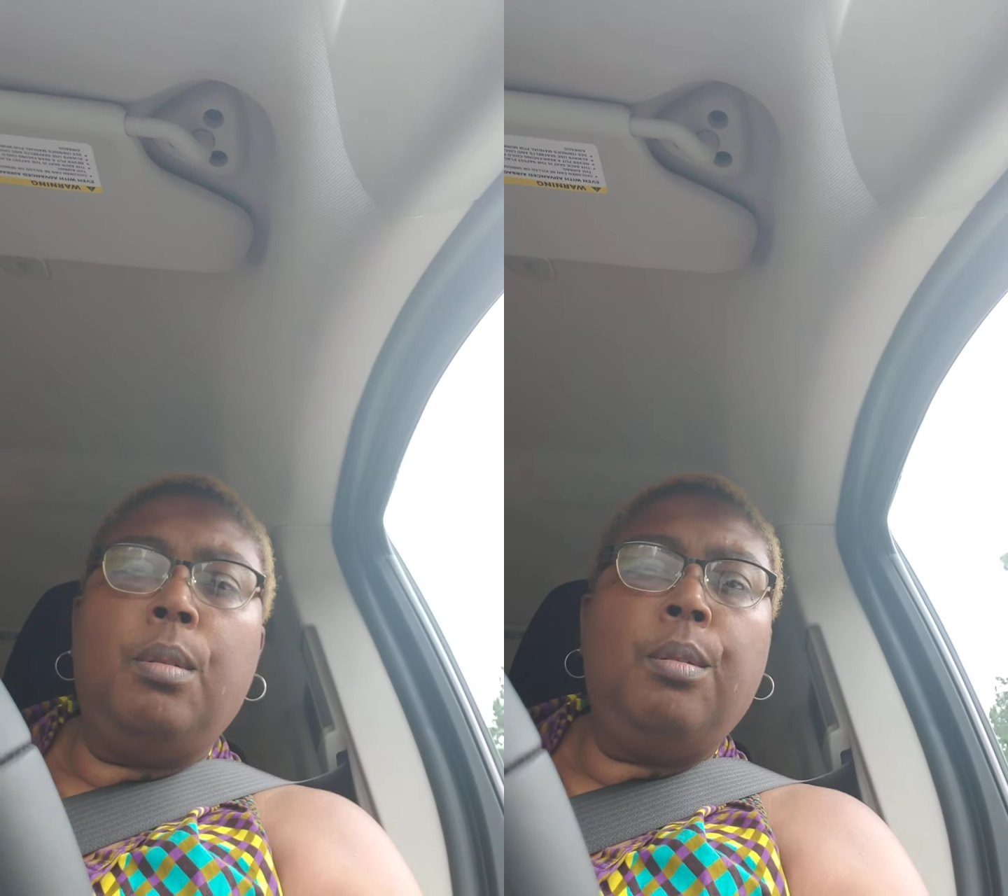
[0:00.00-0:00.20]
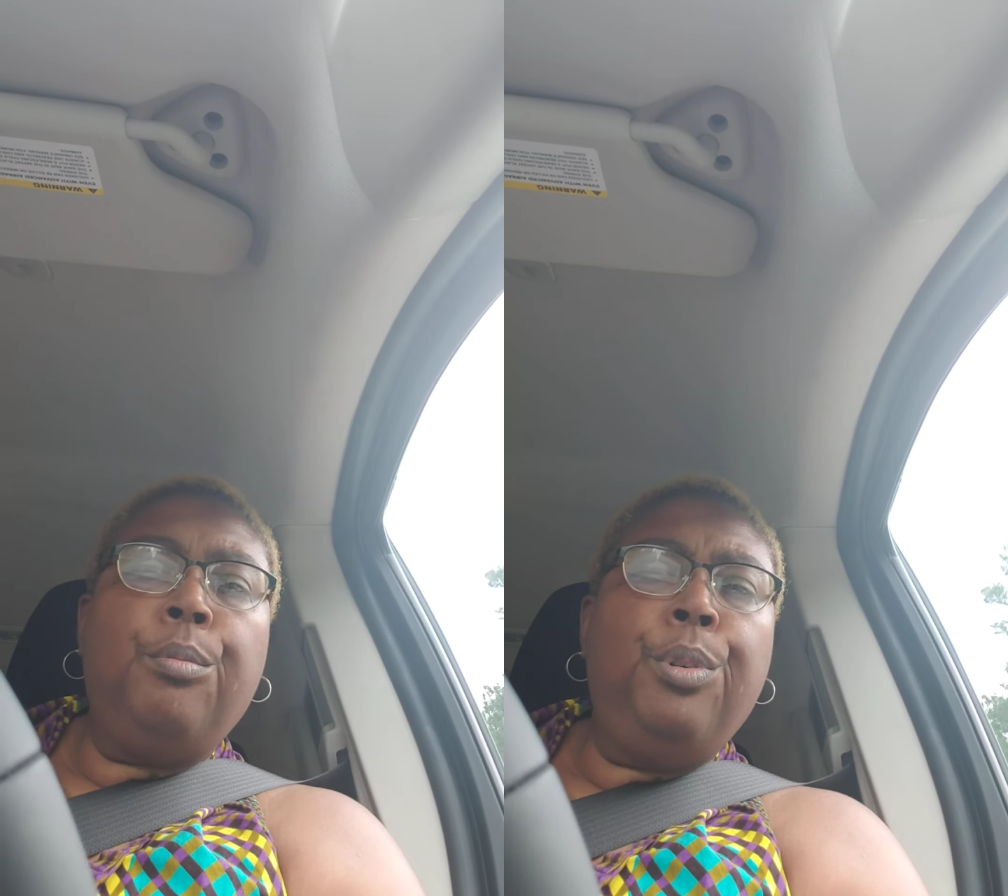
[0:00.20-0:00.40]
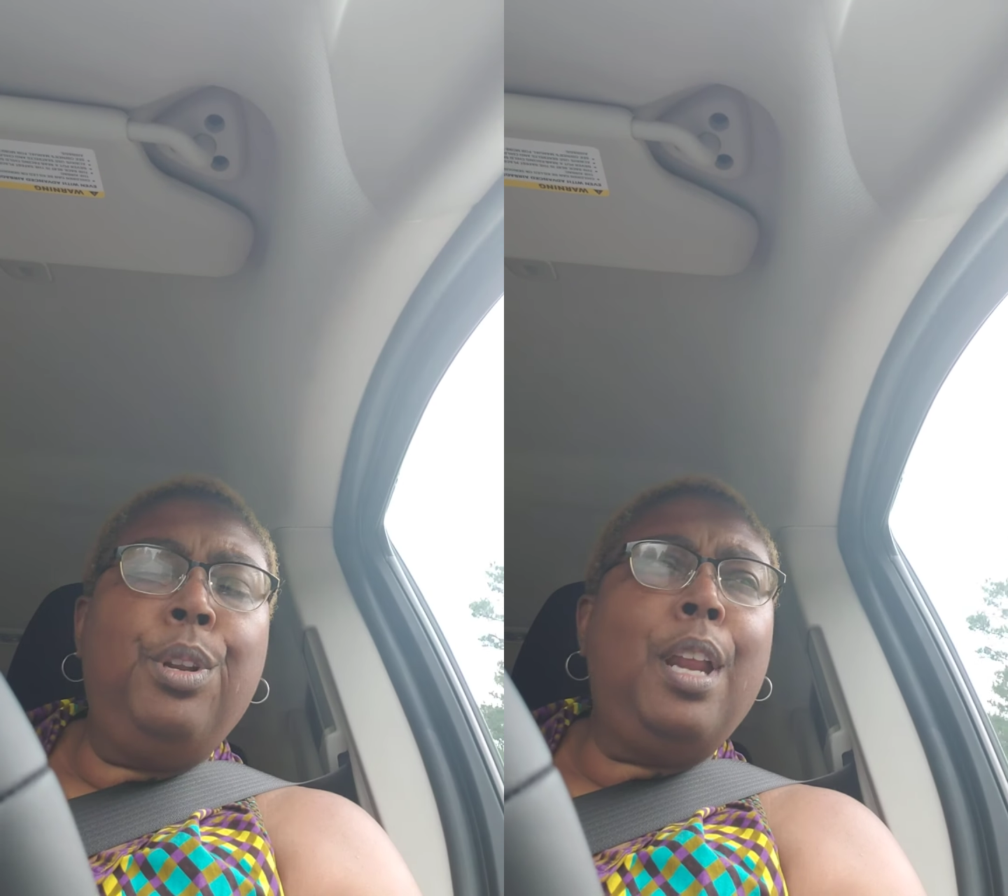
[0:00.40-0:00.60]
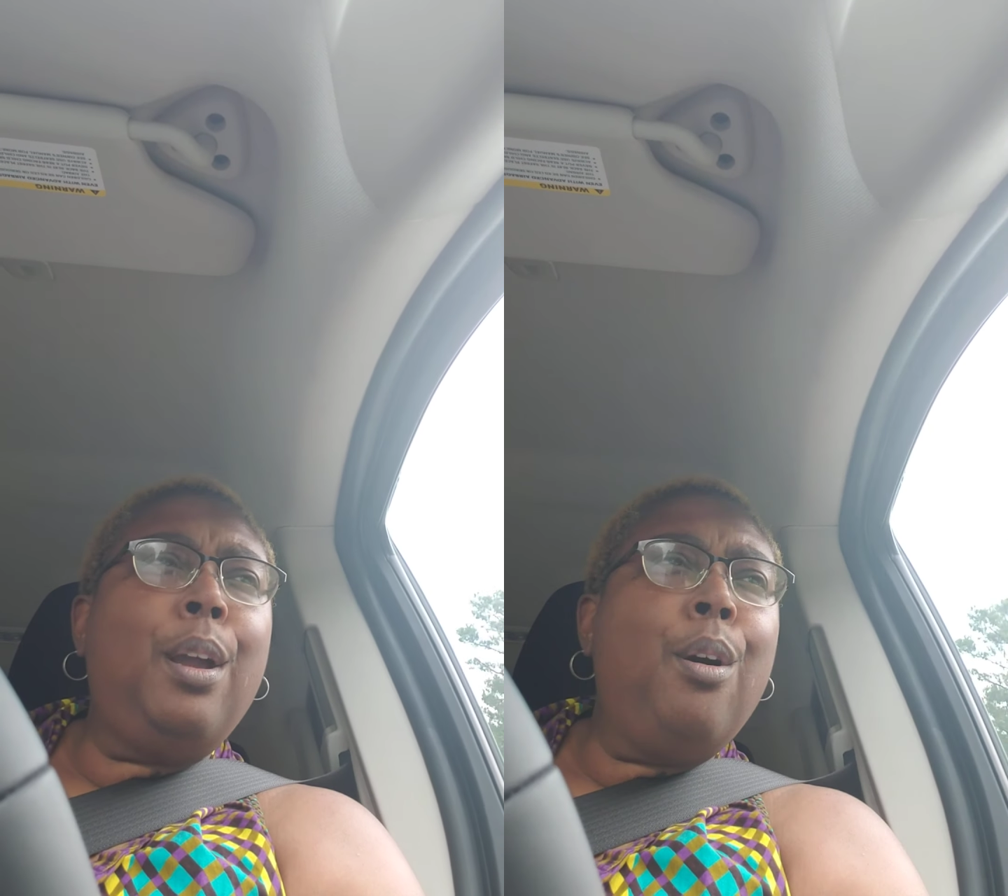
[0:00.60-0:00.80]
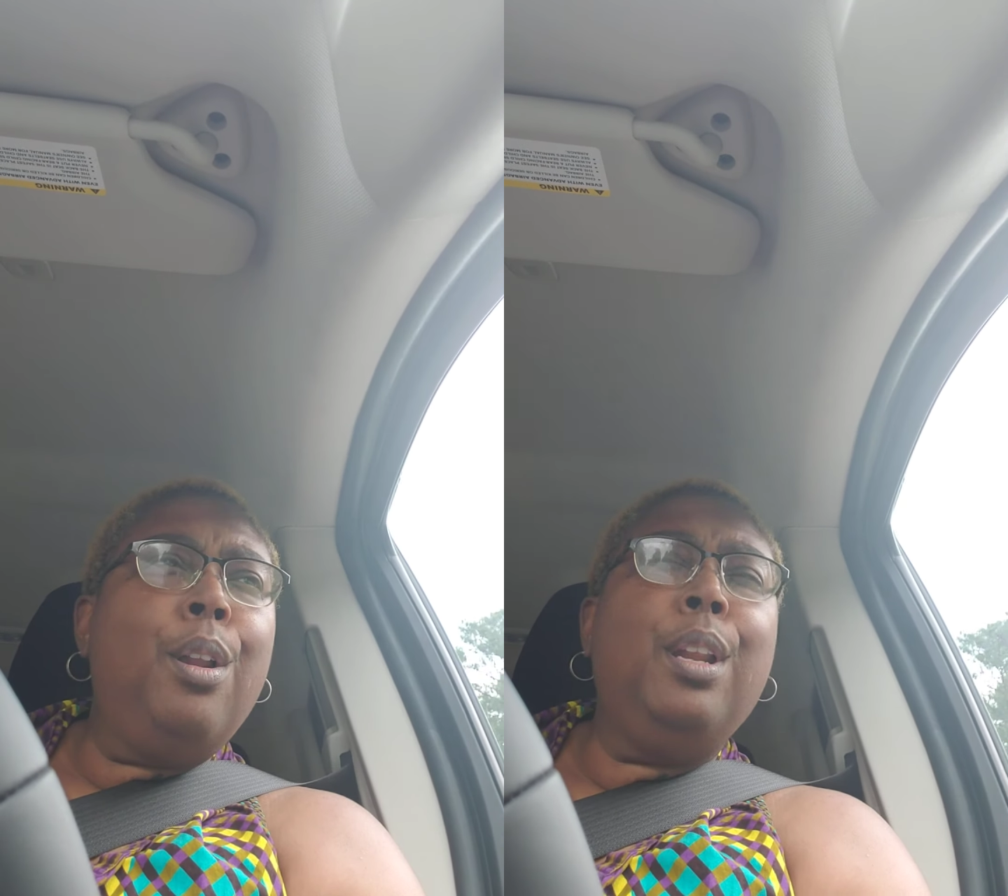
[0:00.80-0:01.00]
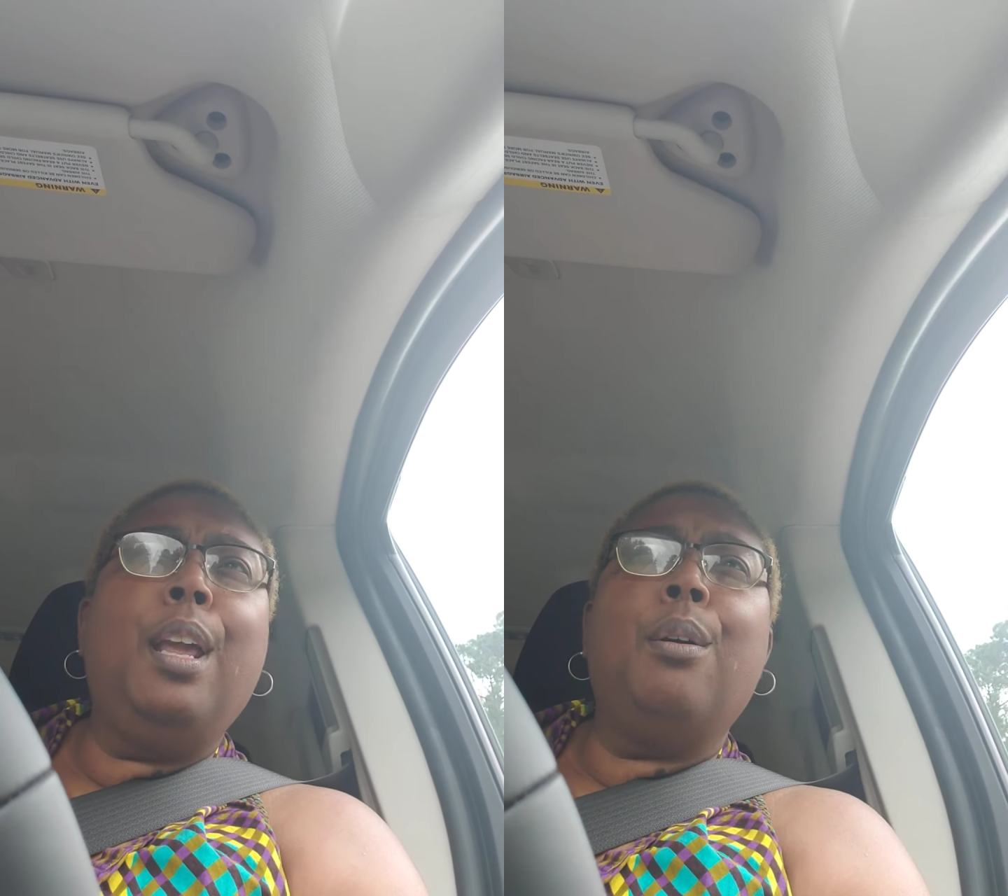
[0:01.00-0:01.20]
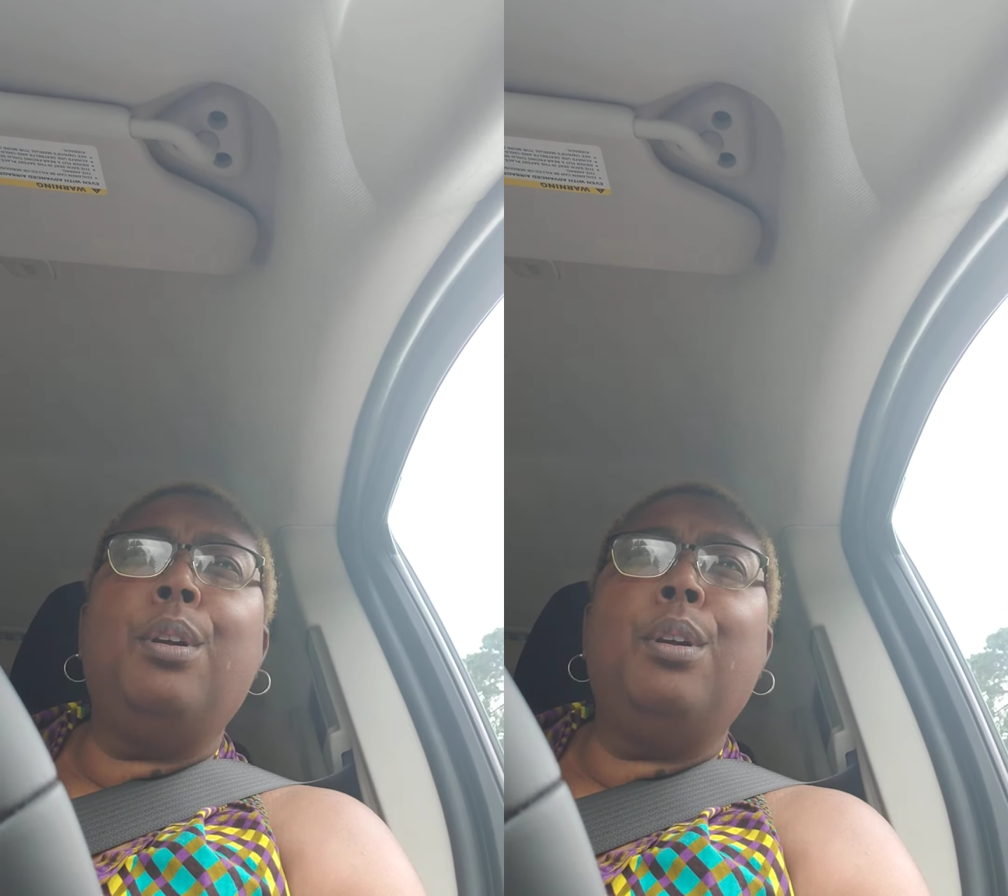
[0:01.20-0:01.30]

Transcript: What do they call it down